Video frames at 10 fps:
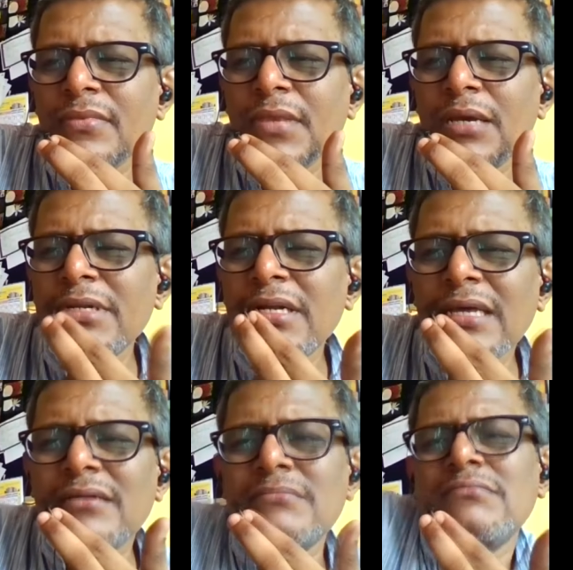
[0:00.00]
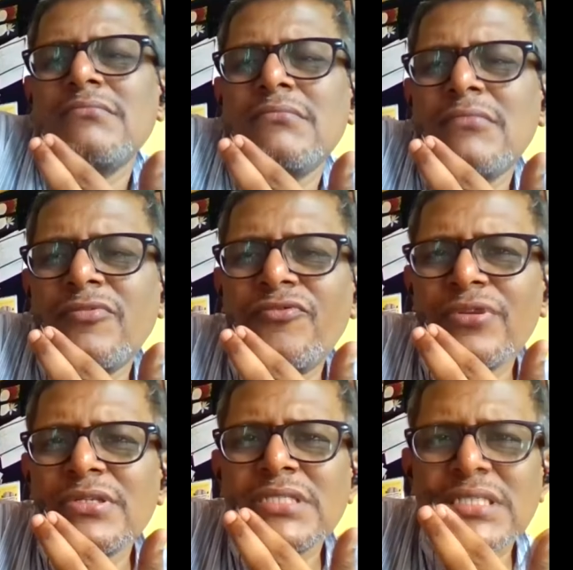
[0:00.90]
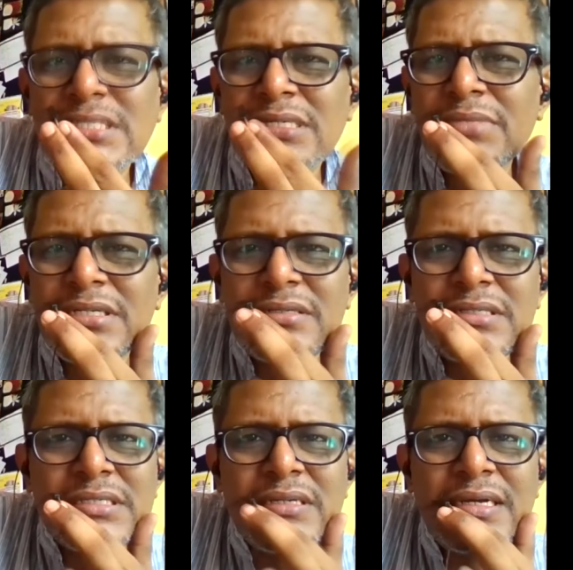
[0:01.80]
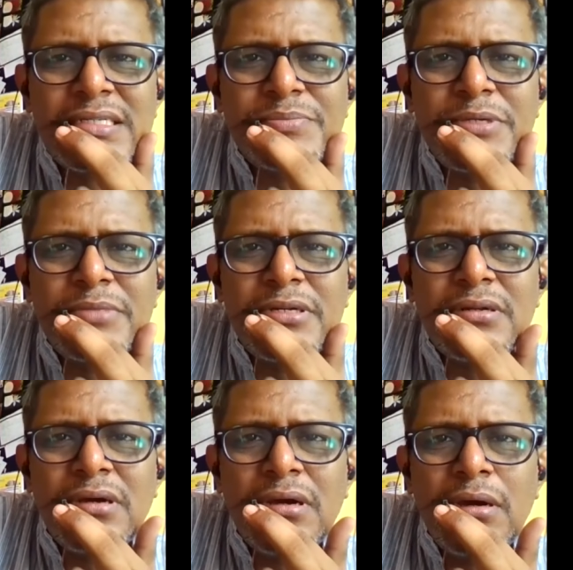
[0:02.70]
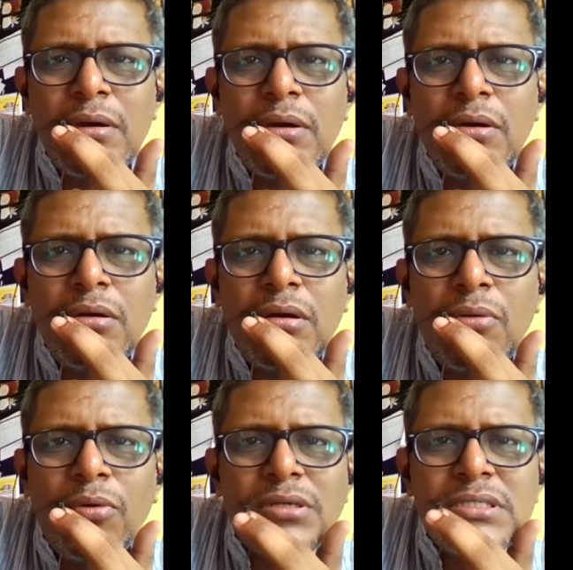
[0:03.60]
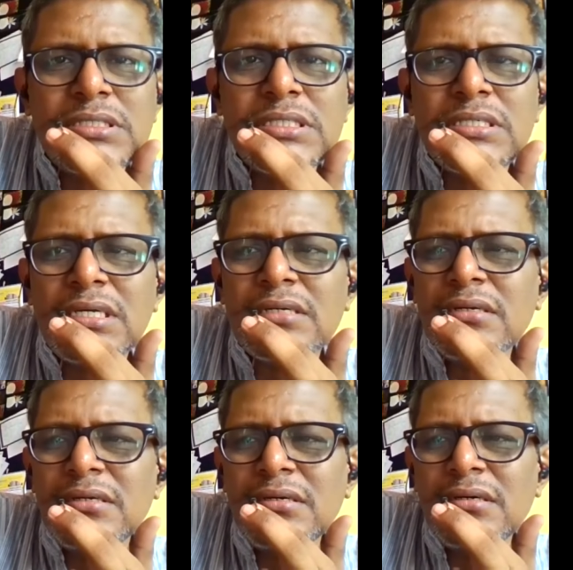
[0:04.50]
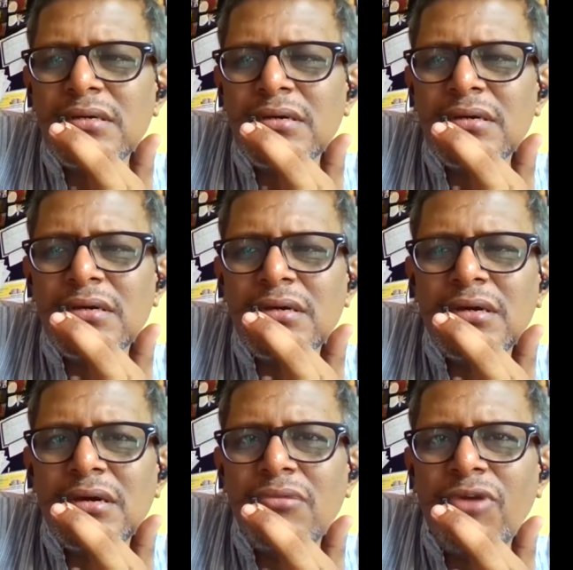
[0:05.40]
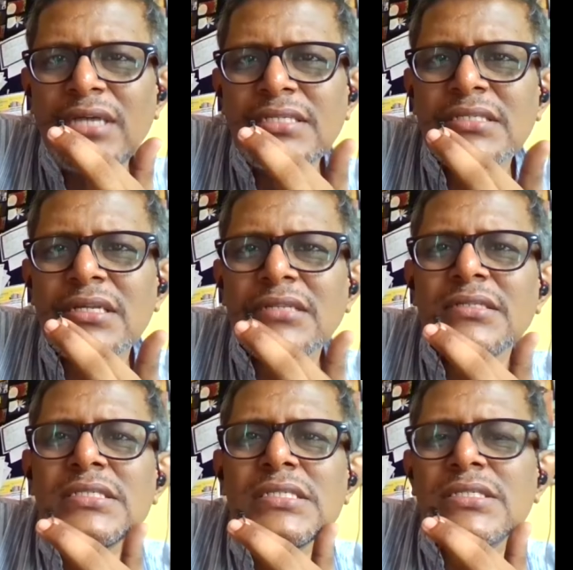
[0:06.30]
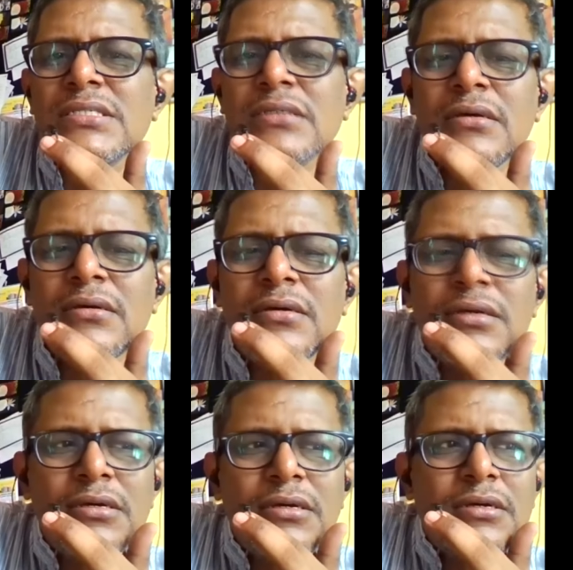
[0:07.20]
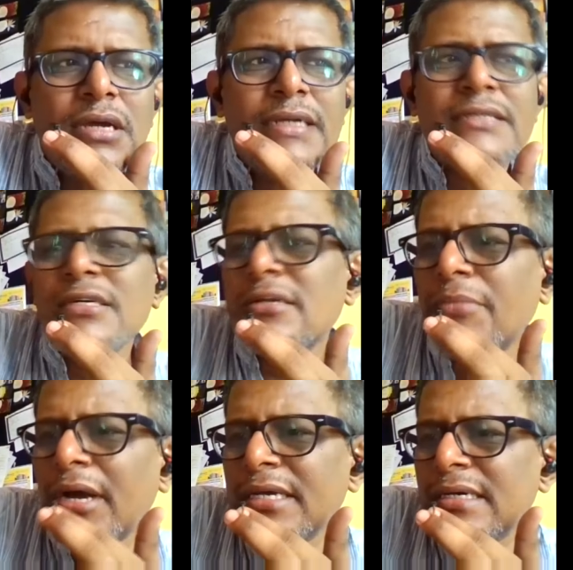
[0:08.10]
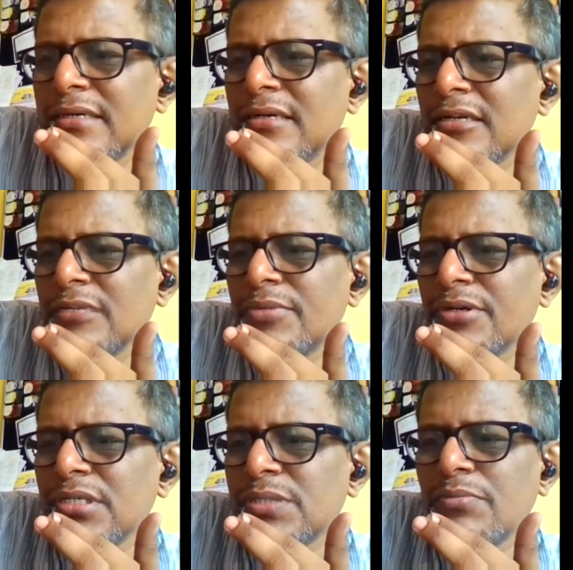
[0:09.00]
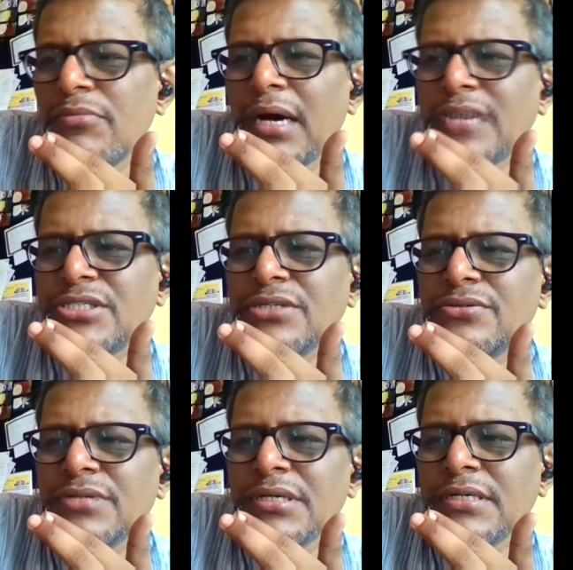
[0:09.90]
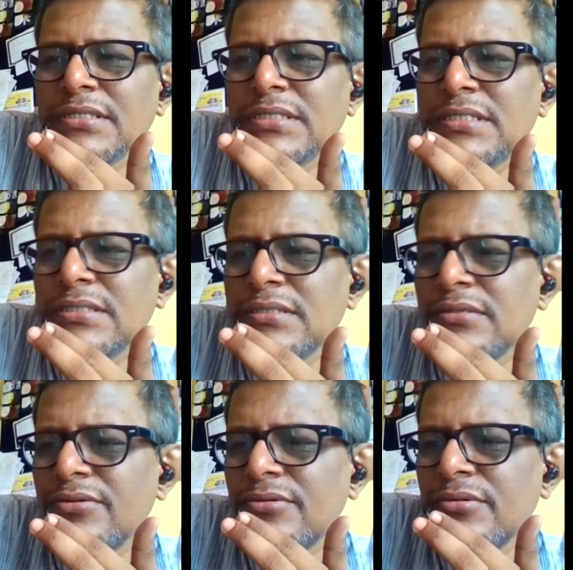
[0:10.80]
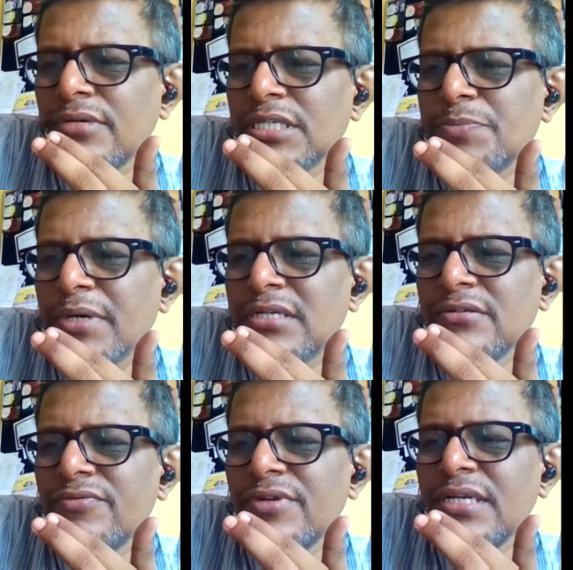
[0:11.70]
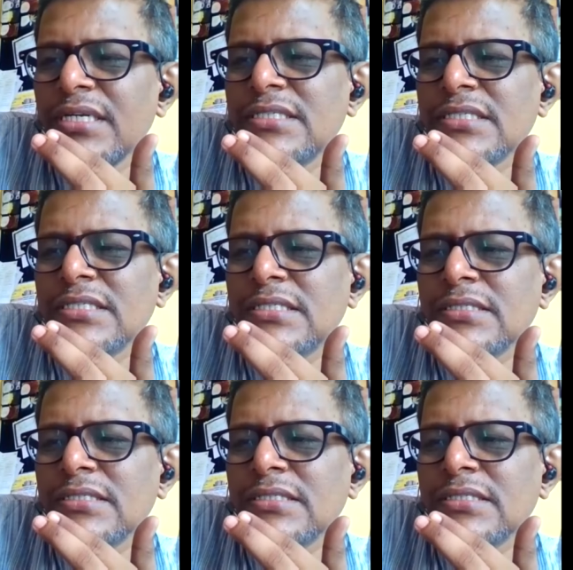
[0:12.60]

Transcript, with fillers: I mean, like, for instance, somebody recently asked me, I mean, what is it that, why is it that this is entire migrant laborers marching to their respective villages?